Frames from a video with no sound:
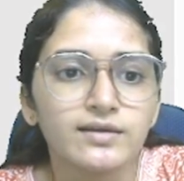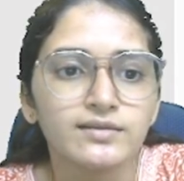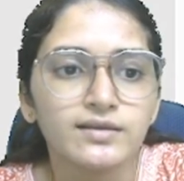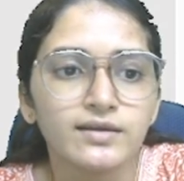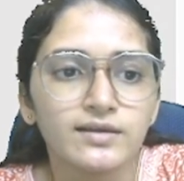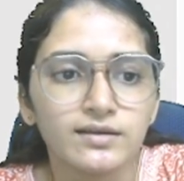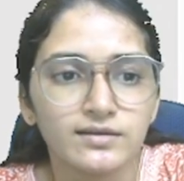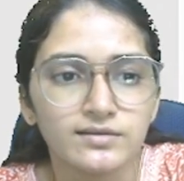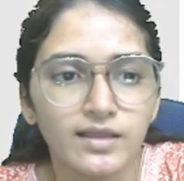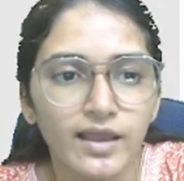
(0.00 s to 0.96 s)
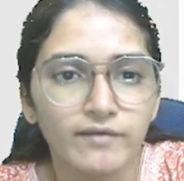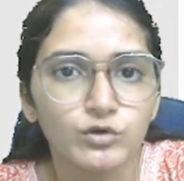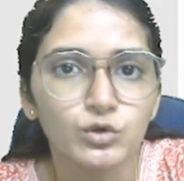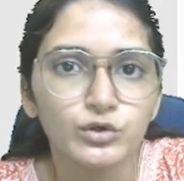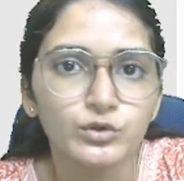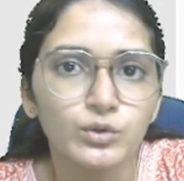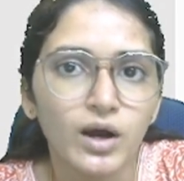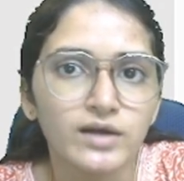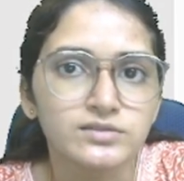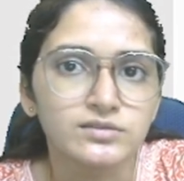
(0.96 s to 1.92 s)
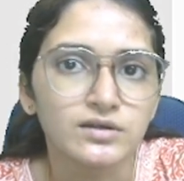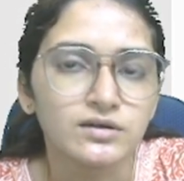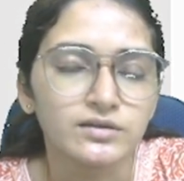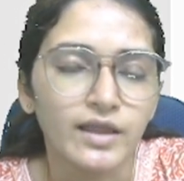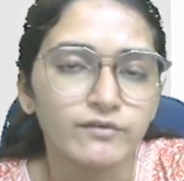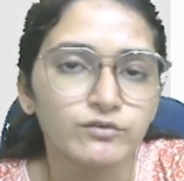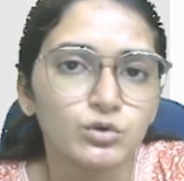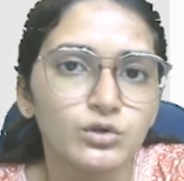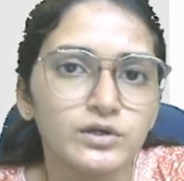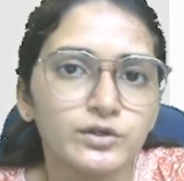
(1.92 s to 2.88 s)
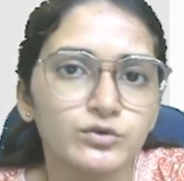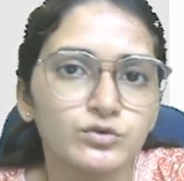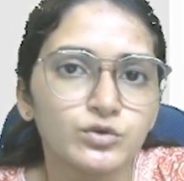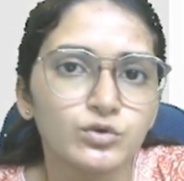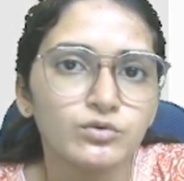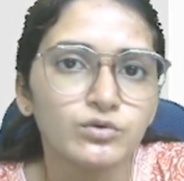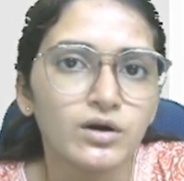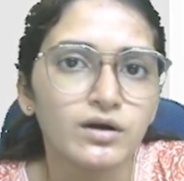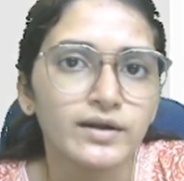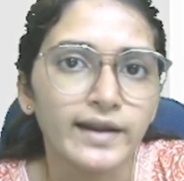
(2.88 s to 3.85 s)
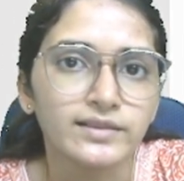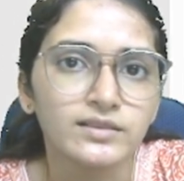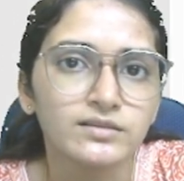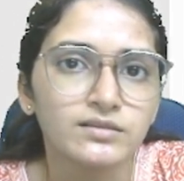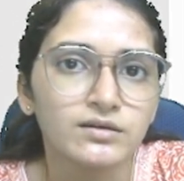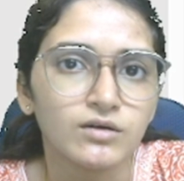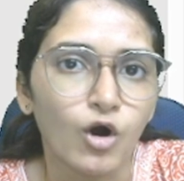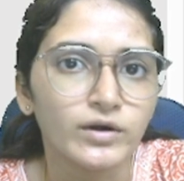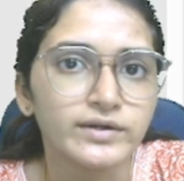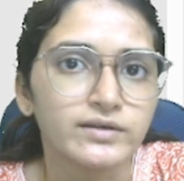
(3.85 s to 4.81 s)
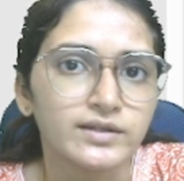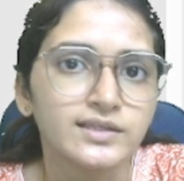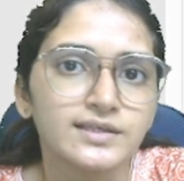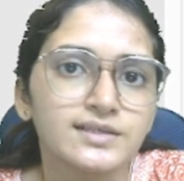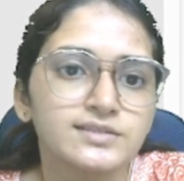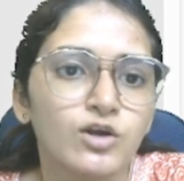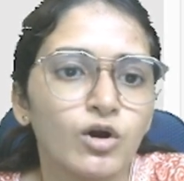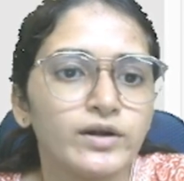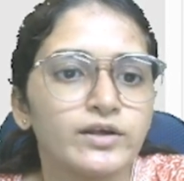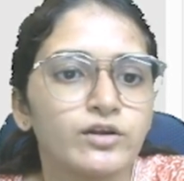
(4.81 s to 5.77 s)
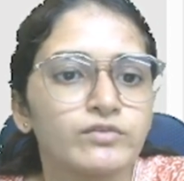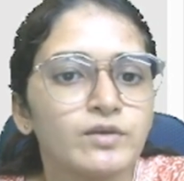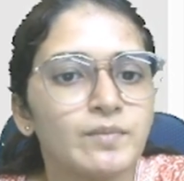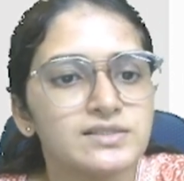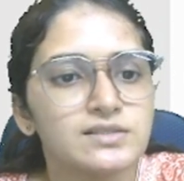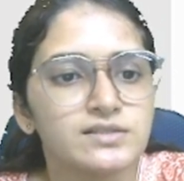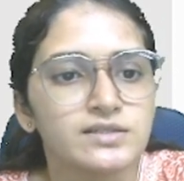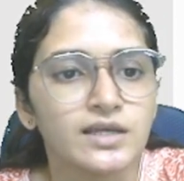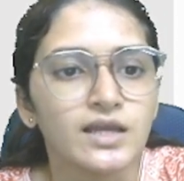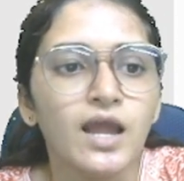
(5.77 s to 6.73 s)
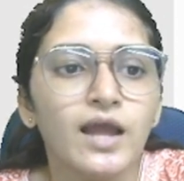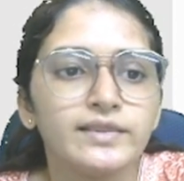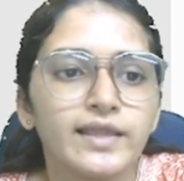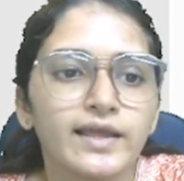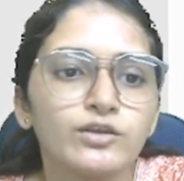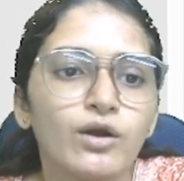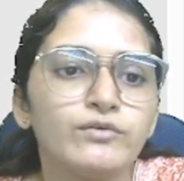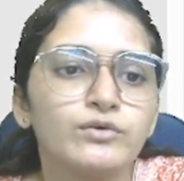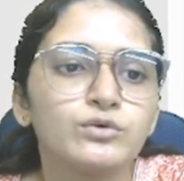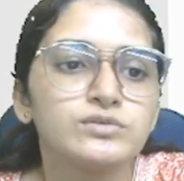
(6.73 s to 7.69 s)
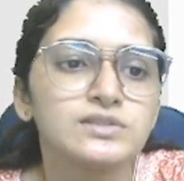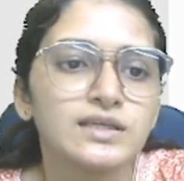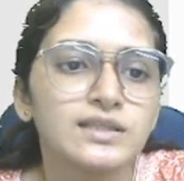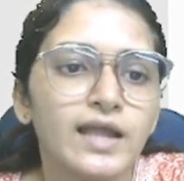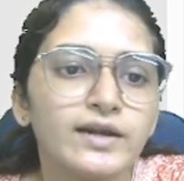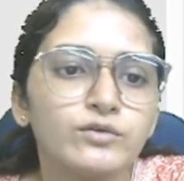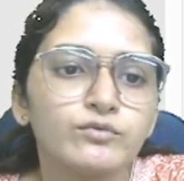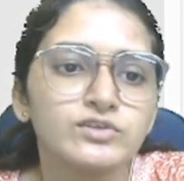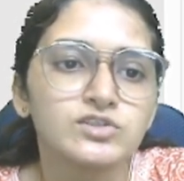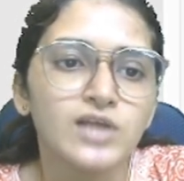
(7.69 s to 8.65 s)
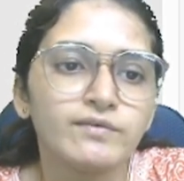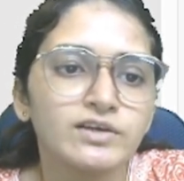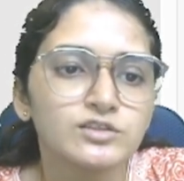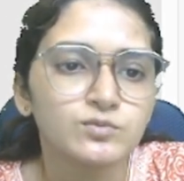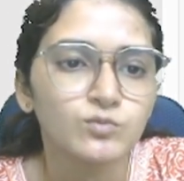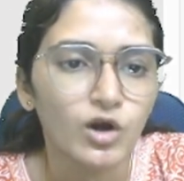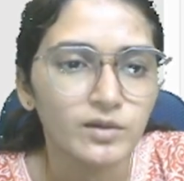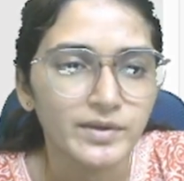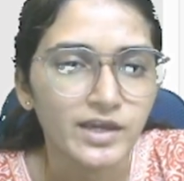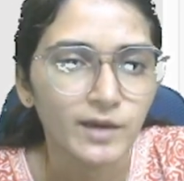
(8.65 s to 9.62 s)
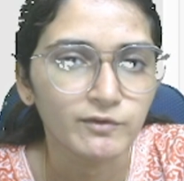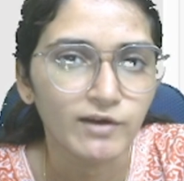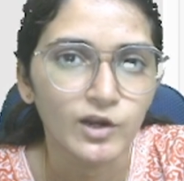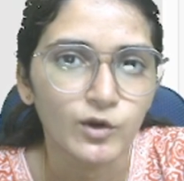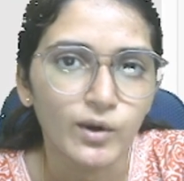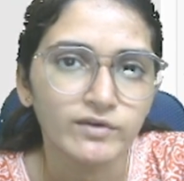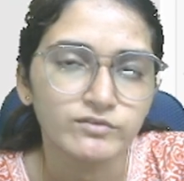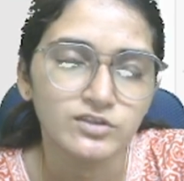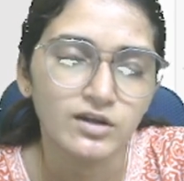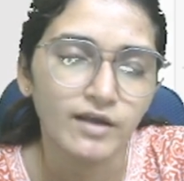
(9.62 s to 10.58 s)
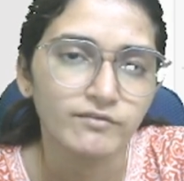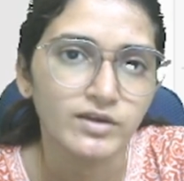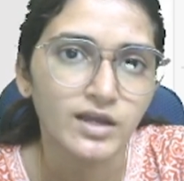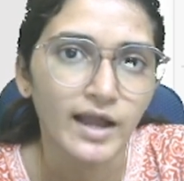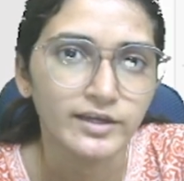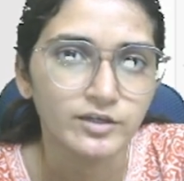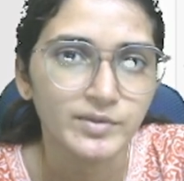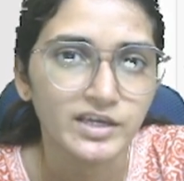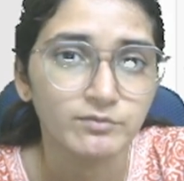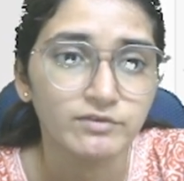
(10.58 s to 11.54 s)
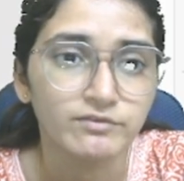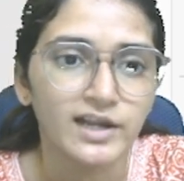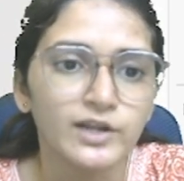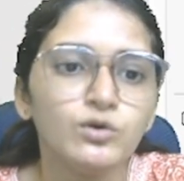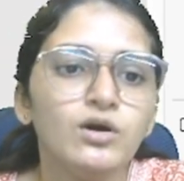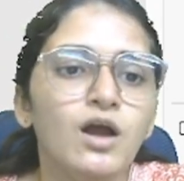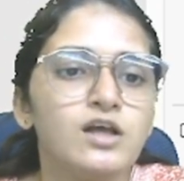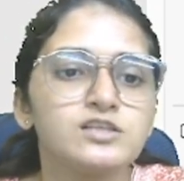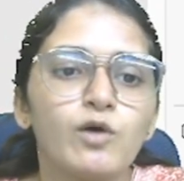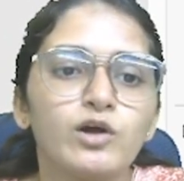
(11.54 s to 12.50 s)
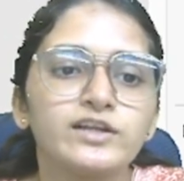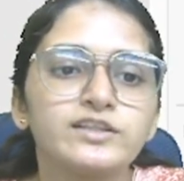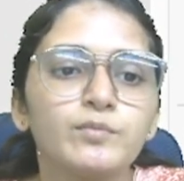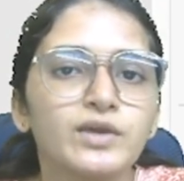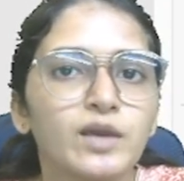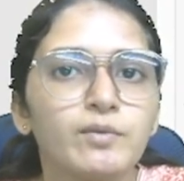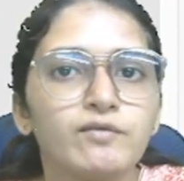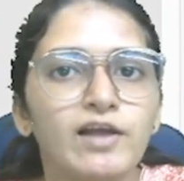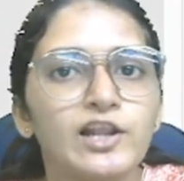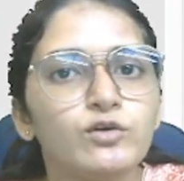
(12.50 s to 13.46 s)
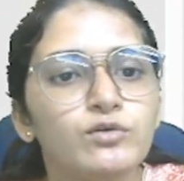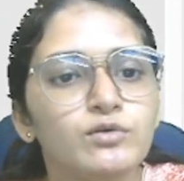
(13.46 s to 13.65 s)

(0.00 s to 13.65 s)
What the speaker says: they have told to us, they have told you to write the order, increasing order of the basicity, then you have to see that which is having small pKb value and which are having higher pKb value. Smaller the pKb value,